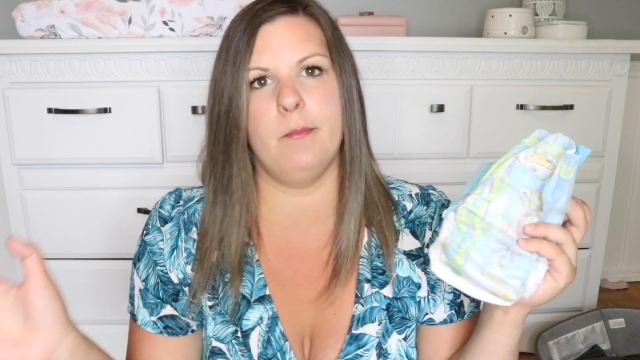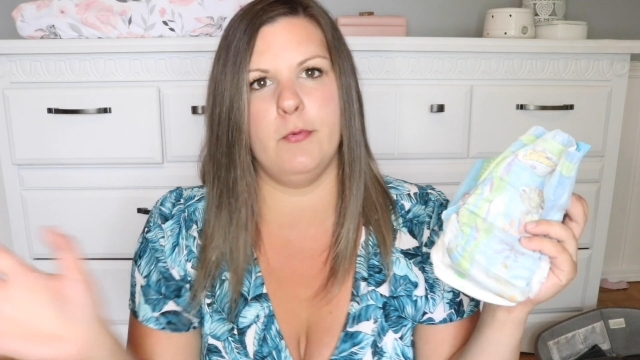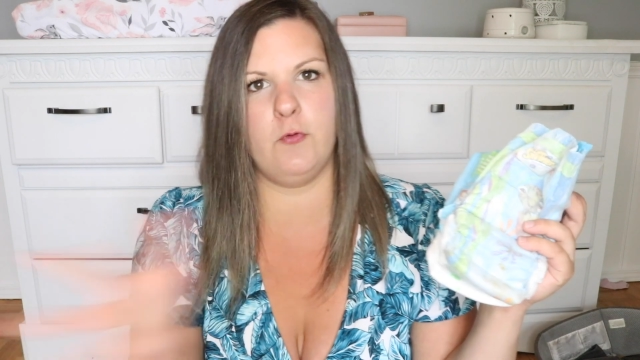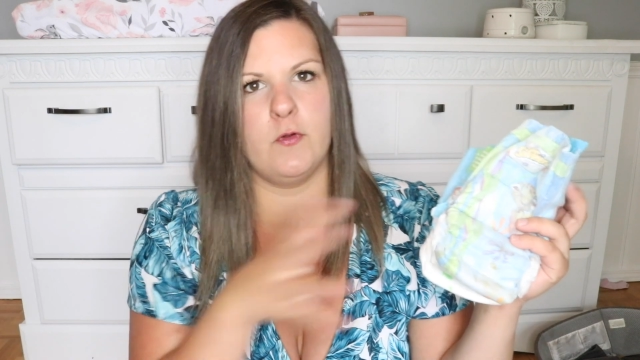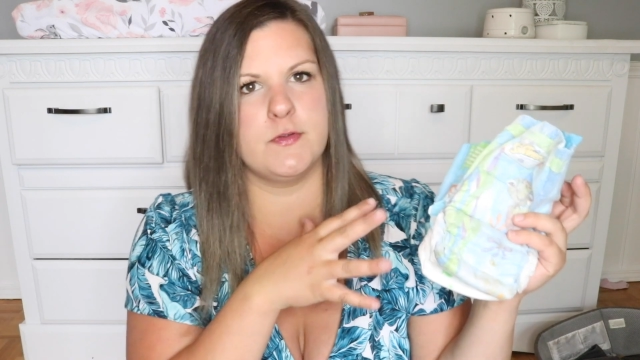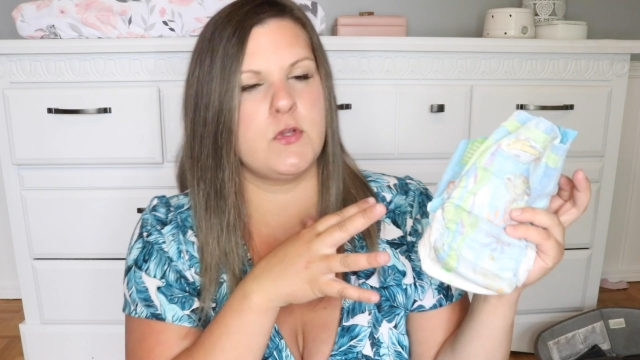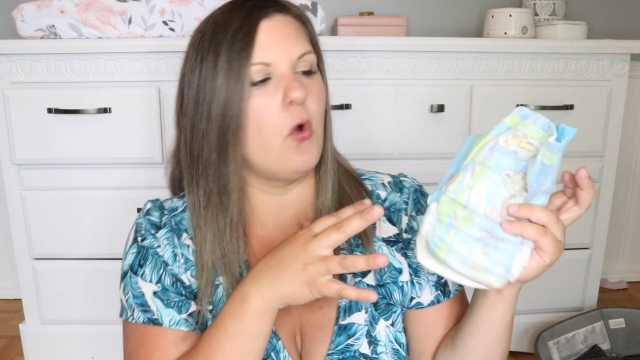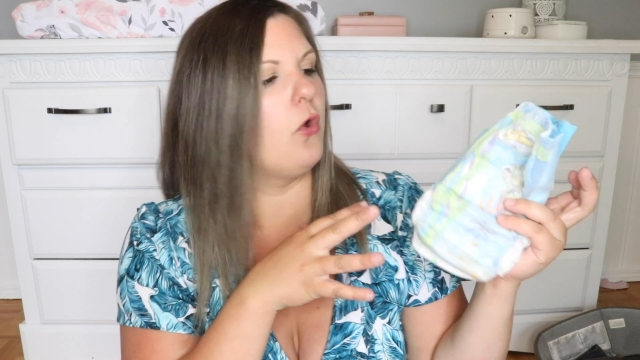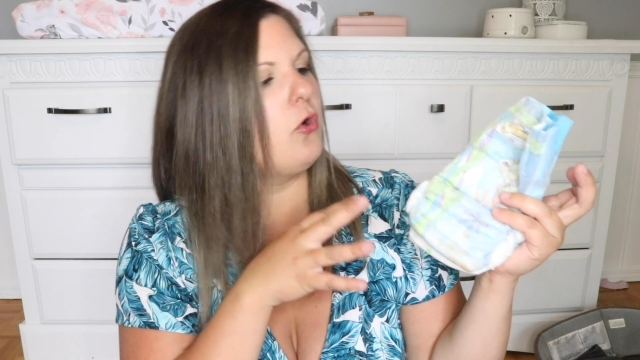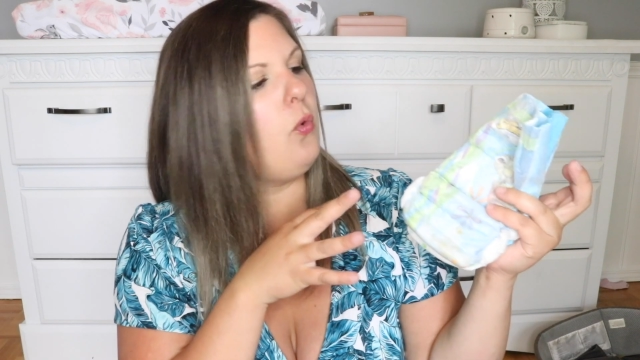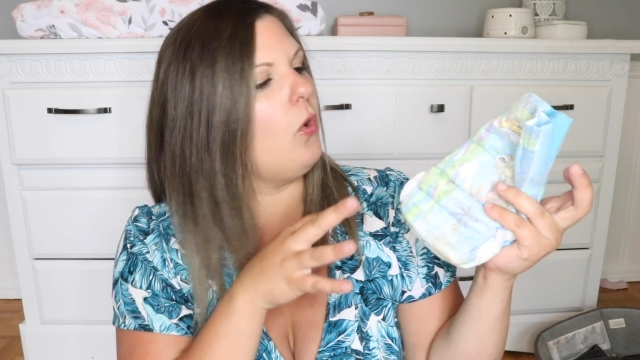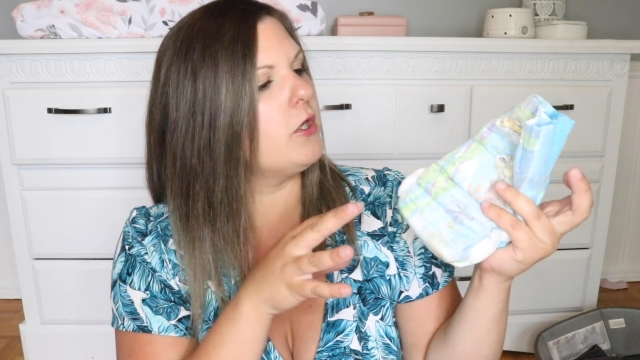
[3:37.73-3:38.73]
before this
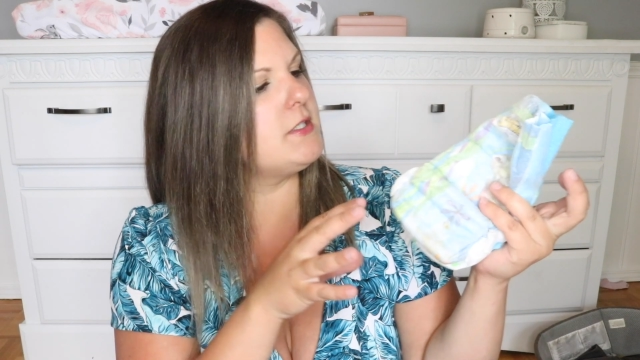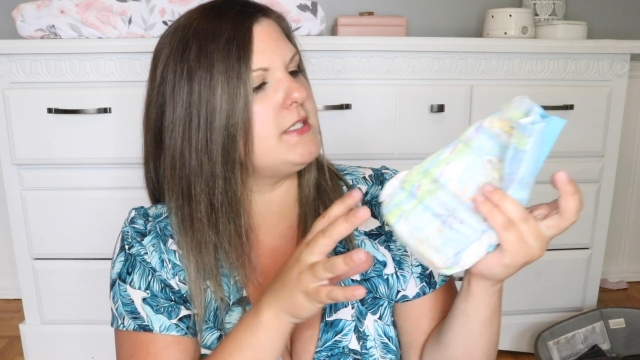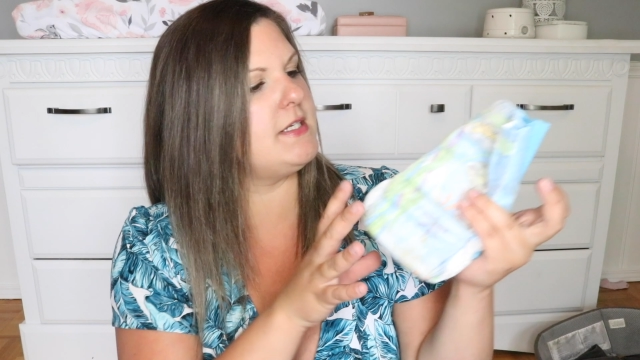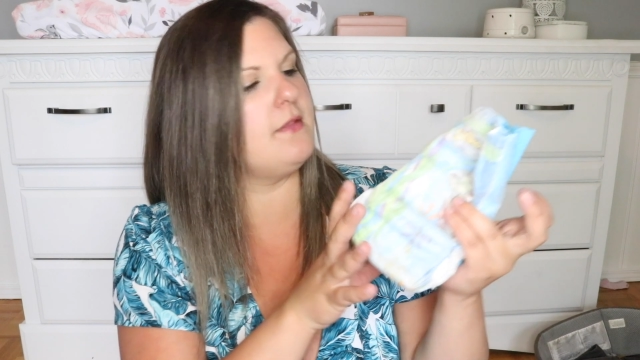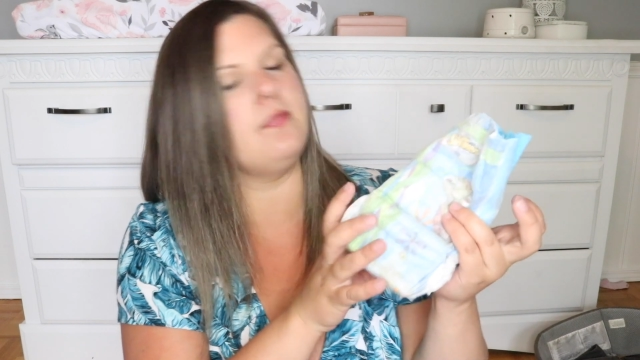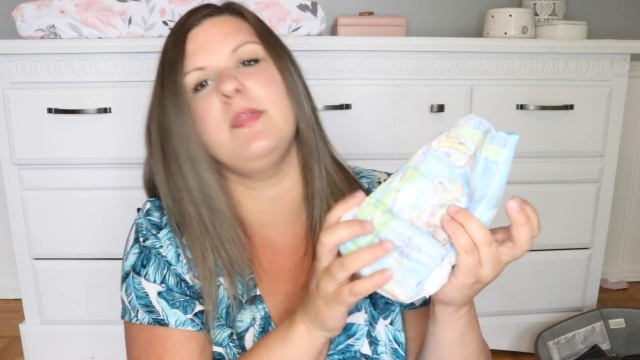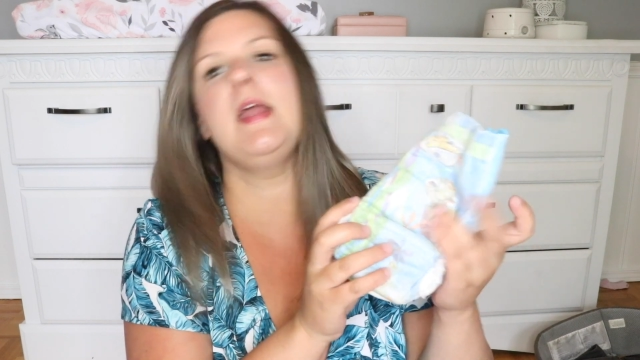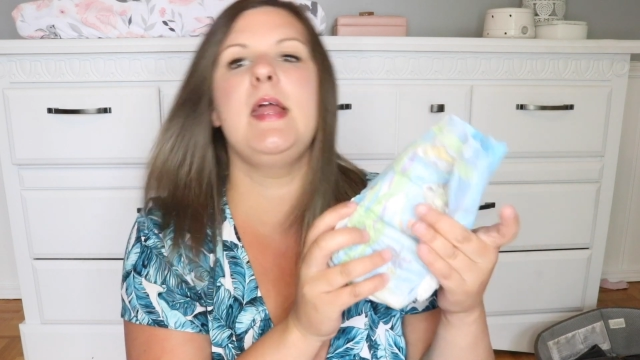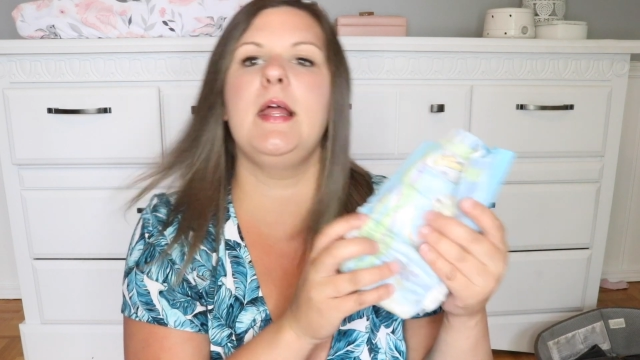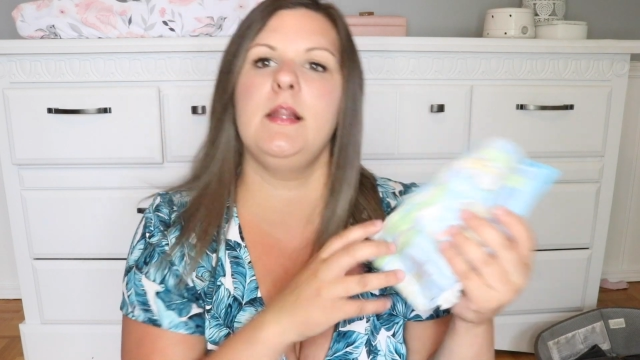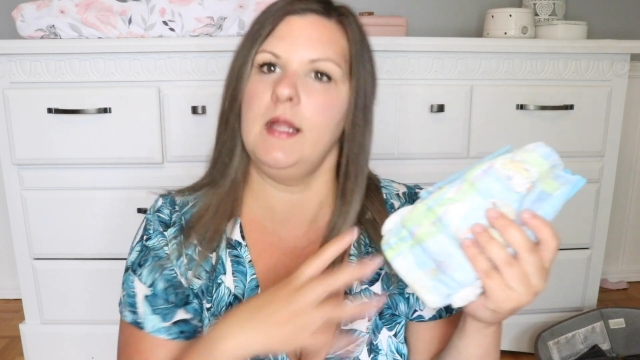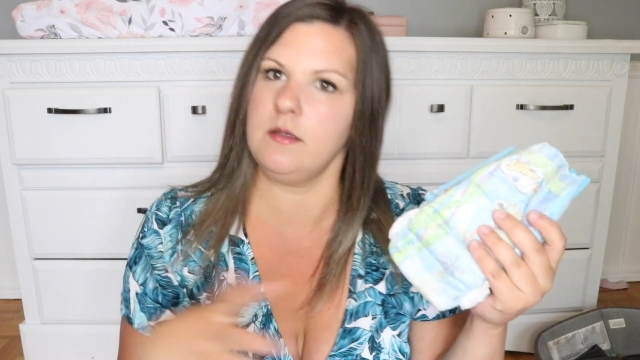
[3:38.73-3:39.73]
whole quarantine
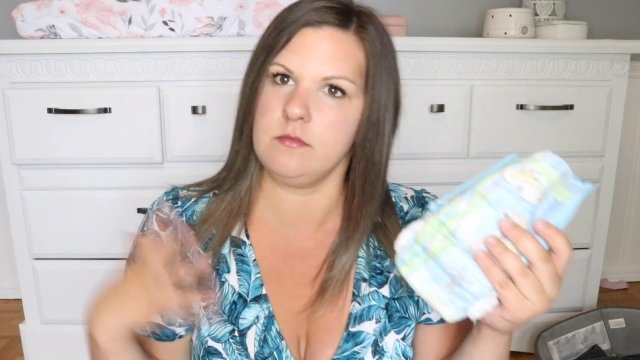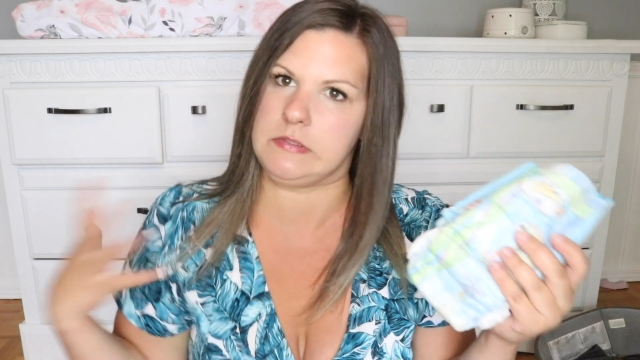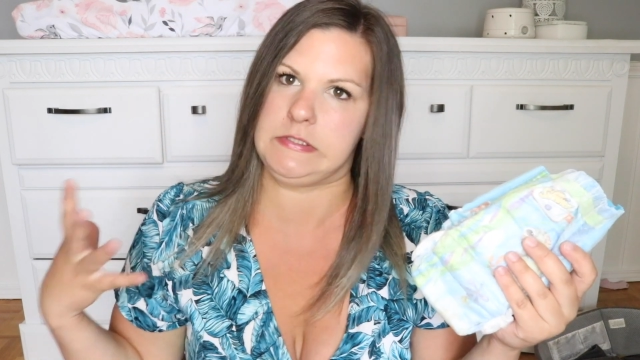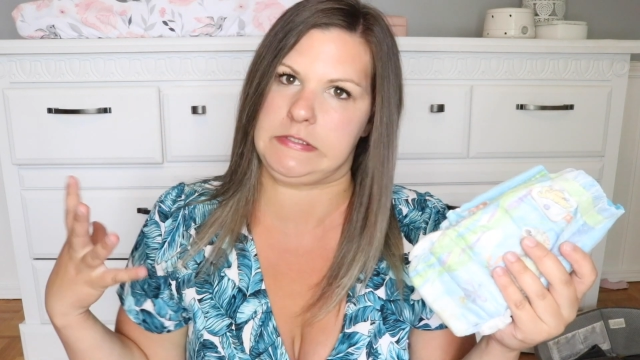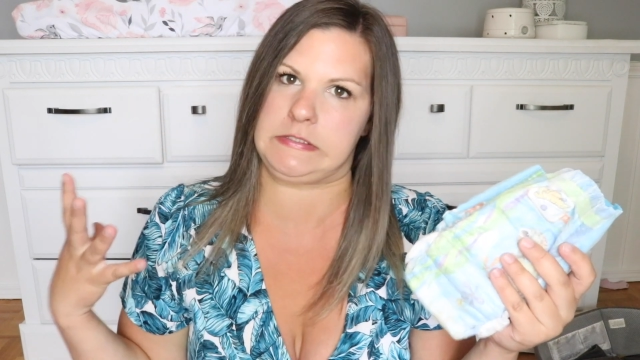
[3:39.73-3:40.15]
thing that